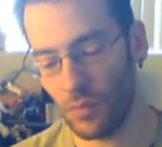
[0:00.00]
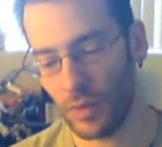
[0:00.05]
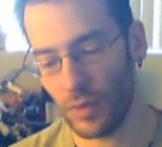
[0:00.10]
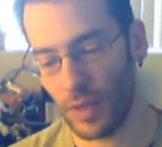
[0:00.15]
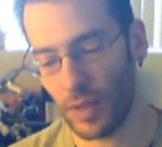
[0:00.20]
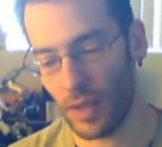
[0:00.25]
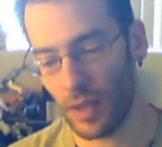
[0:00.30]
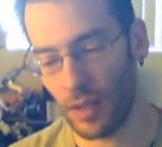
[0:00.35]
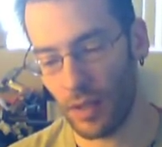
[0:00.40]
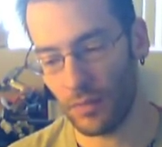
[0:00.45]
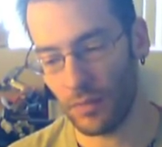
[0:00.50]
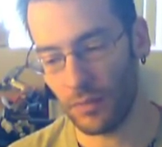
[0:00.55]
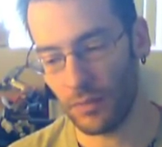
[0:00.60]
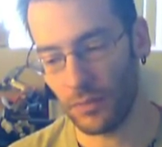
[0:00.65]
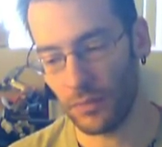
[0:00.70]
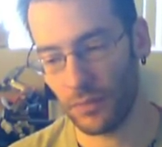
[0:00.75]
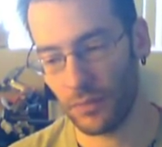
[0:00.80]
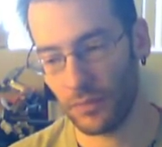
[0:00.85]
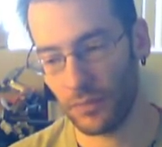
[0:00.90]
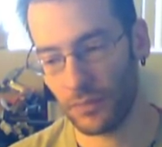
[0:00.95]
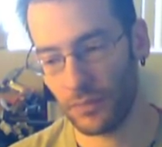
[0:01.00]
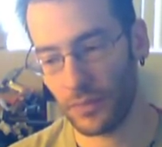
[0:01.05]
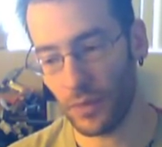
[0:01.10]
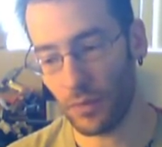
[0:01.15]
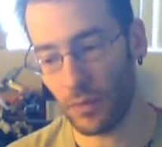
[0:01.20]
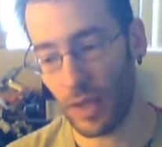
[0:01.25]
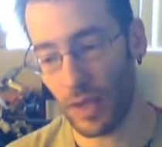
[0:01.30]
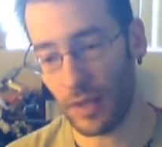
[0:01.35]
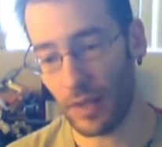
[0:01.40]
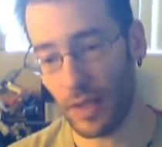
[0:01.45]
We have,
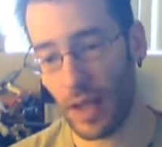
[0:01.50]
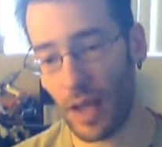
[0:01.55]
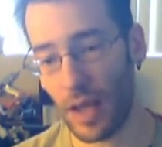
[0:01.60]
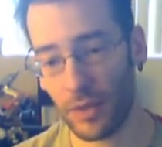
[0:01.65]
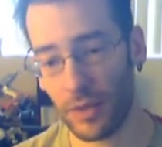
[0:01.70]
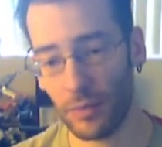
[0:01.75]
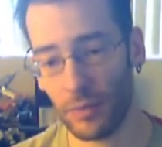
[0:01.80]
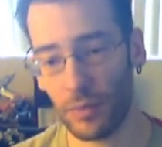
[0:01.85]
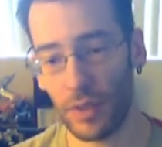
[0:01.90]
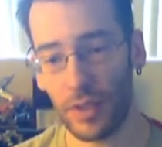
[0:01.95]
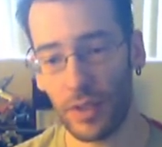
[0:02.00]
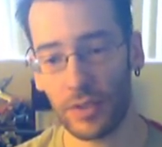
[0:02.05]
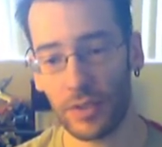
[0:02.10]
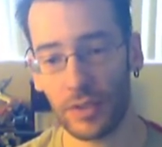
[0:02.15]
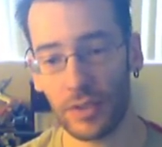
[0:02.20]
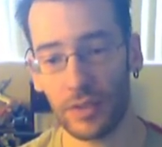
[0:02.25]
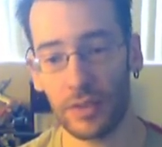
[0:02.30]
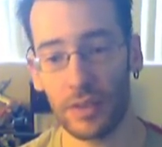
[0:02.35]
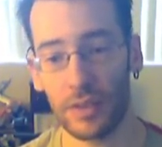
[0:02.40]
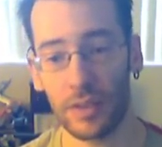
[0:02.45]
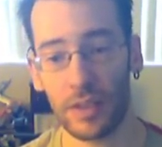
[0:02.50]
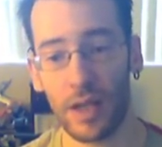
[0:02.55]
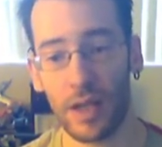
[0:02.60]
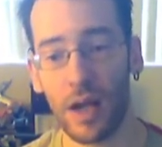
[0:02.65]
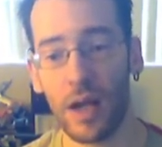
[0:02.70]
Anne Hathaway as Selina